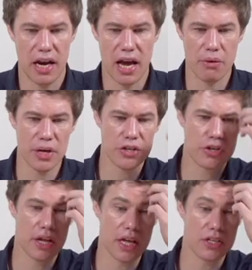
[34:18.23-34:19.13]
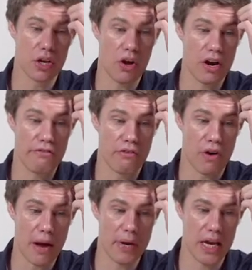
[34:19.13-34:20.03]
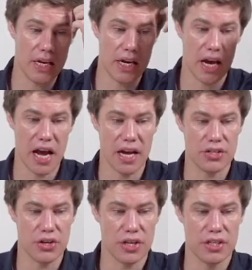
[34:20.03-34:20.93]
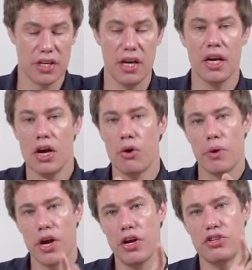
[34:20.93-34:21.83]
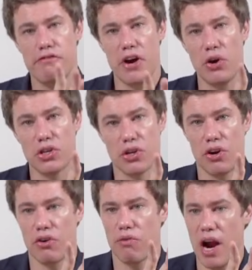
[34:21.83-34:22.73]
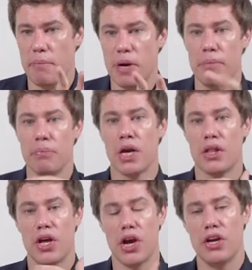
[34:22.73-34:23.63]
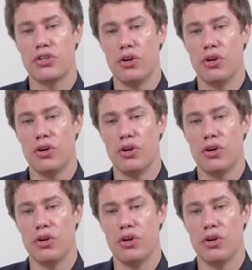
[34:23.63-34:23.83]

language, there's a lot of grammar in here. As you can see, we're going to focus on grammar. They're going to